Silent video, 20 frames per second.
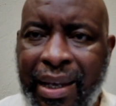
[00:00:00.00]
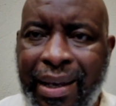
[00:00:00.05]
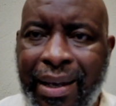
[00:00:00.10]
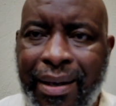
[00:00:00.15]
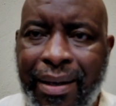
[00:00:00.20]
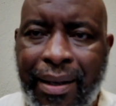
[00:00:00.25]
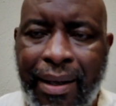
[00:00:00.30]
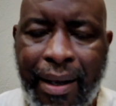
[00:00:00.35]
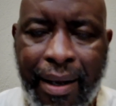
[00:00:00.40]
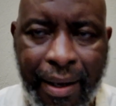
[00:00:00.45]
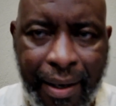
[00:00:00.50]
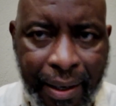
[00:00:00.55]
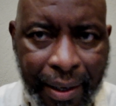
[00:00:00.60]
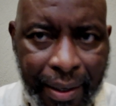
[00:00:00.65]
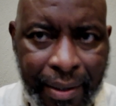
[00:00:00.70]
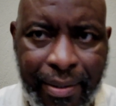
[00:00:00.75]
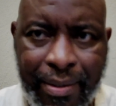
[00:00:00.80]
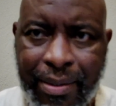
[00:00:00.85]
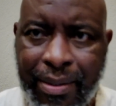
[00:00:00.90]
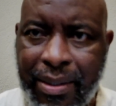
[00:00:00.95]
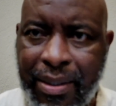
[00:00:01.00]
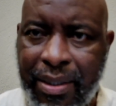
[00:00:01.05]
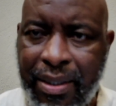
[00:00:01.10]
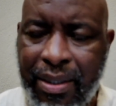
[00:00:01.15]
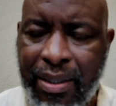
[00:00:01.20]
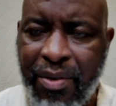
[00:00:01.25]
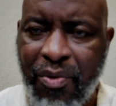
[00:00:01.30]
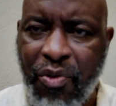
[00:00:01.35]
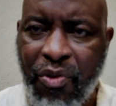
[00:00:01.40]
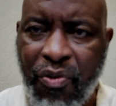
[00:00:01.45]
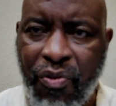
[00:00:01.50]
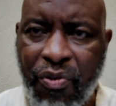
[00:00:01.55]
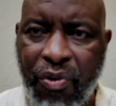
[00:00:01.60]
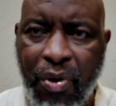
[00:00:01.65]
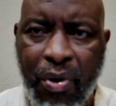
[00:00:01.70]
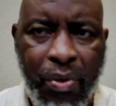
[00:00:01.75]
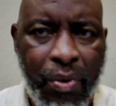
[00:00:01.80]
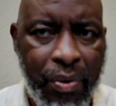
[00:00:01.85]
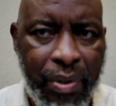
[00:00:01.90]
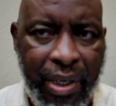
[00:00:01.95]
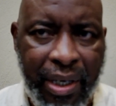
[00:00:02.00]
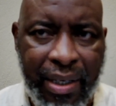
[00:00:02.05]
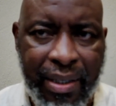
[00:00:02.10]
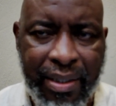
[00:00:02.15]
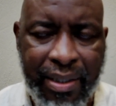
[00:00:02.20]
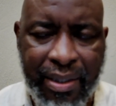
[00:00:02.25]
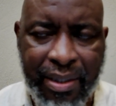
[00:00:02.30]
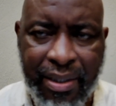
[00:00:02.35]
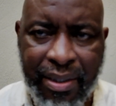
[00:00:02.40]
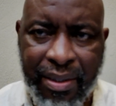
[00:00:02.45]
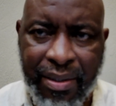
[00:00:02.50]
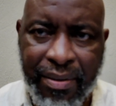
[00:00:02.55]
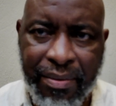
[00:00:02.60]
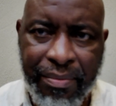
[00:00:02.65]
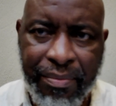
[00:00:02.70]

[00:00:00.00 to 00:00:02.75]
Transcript: And curses followed us